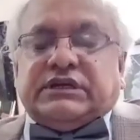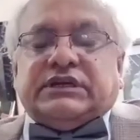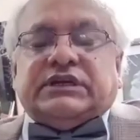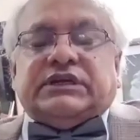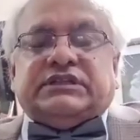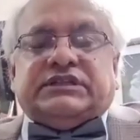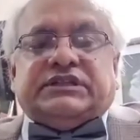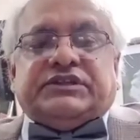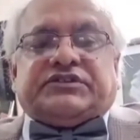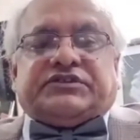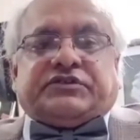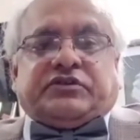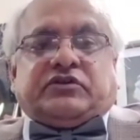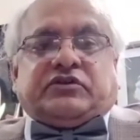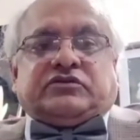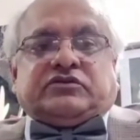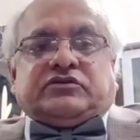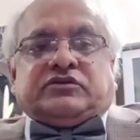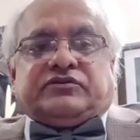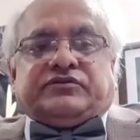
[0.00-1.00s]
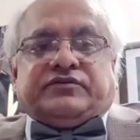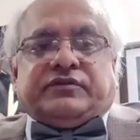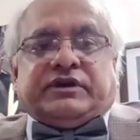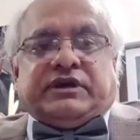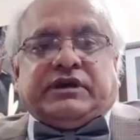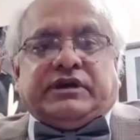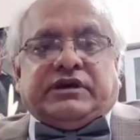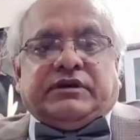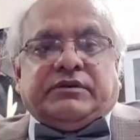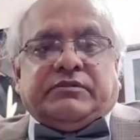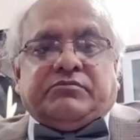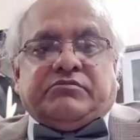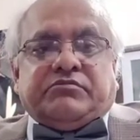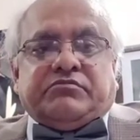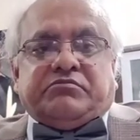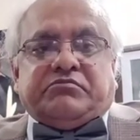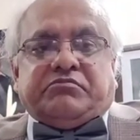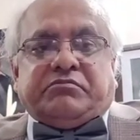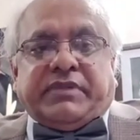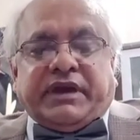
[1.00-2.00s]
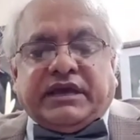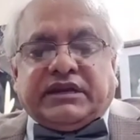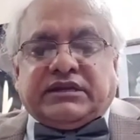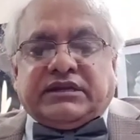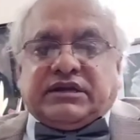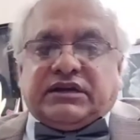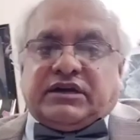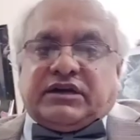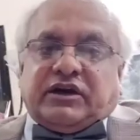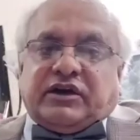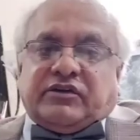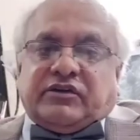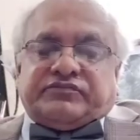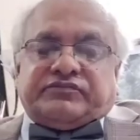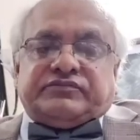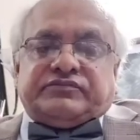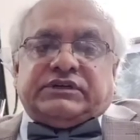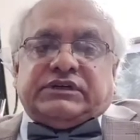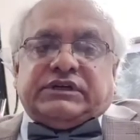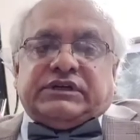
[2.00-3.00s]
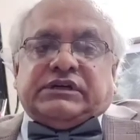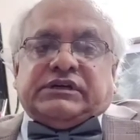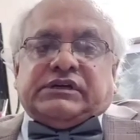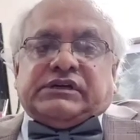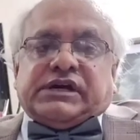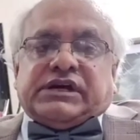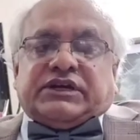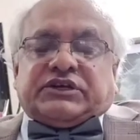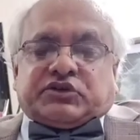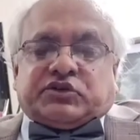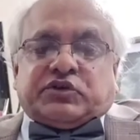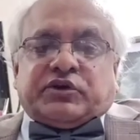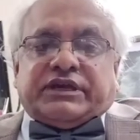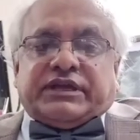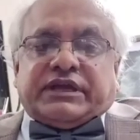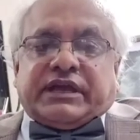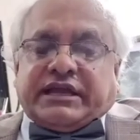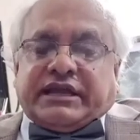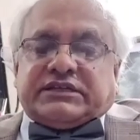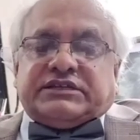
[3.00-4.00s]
in this sort of manner of showing